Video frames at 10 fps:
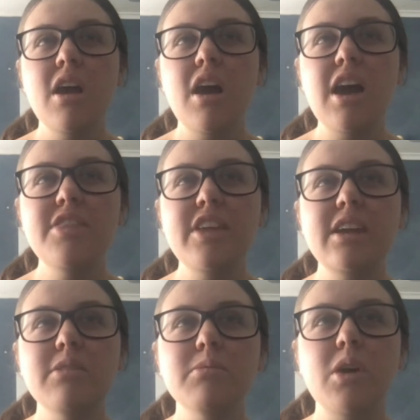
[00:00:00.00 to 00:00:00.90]
I
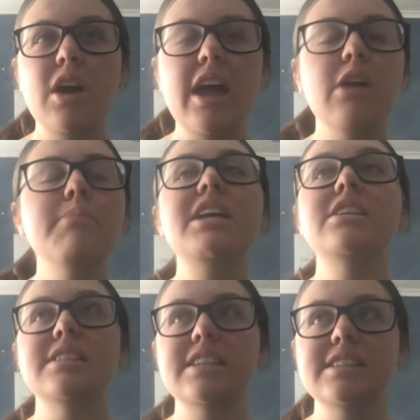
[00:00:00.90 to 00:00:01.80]
think what helped me
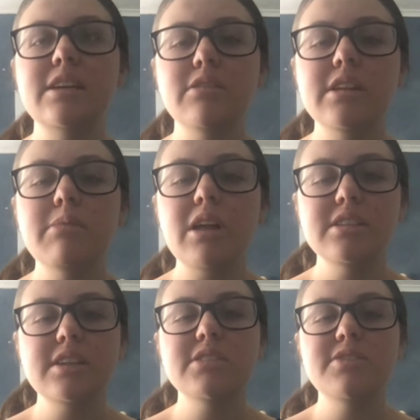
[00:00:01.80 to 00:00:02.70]
to succeed really well
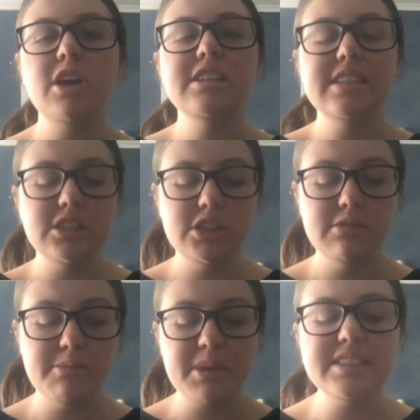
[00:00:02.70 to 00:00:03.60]
is I was very
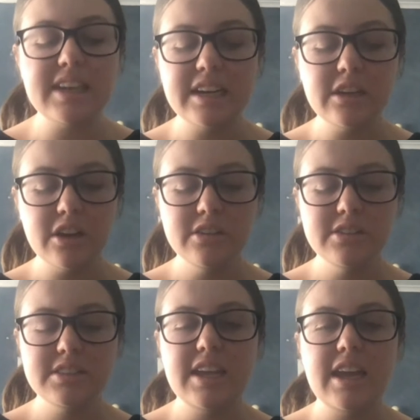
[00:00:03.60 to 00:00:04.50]
diligent with my study
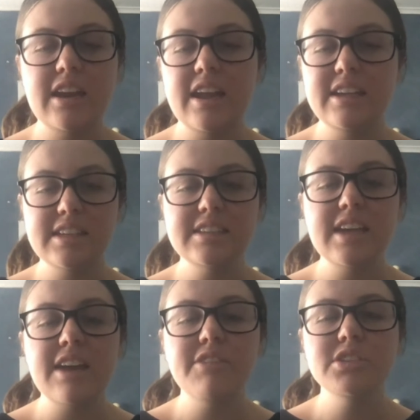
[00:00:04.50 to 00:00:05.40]
notes and essay
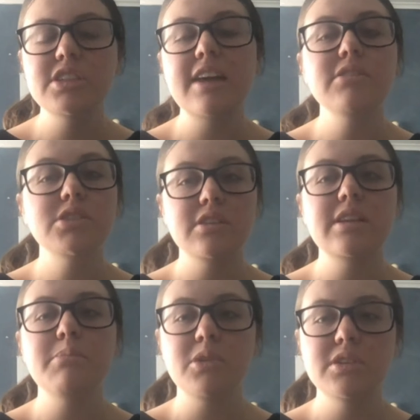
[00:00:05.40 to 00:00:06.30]
scaffold, so that was
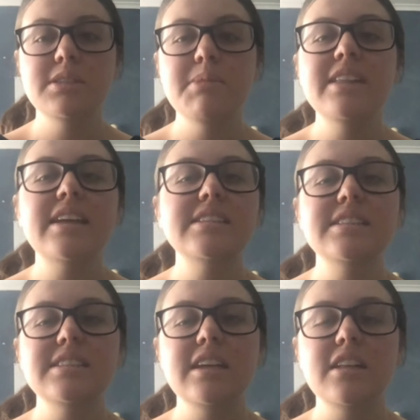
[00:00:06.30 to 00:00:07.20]
really important to me, and that's
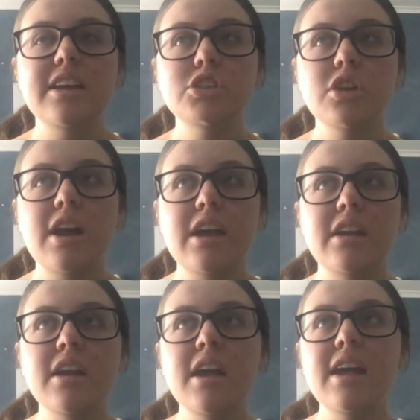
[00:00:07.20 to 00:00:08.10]
a skill I try
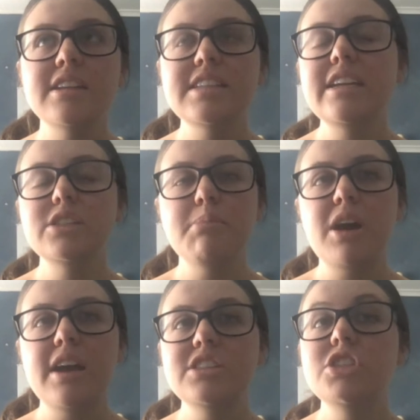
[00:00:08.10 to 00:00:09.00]
and teach
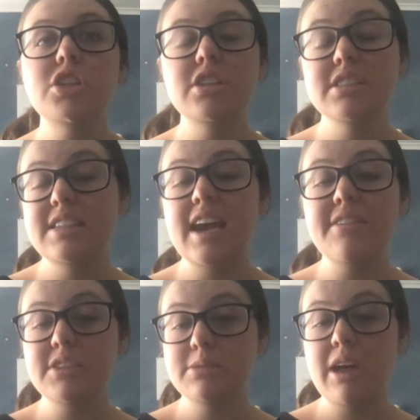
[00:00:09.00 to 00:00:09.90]
my students to
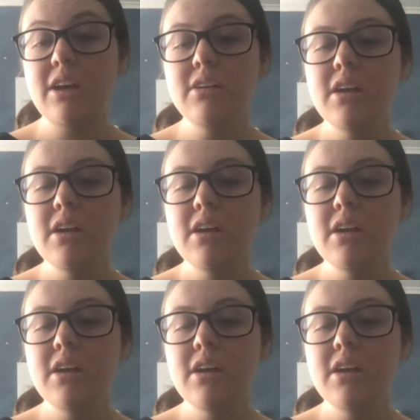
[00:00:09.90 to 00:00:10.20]
have as well.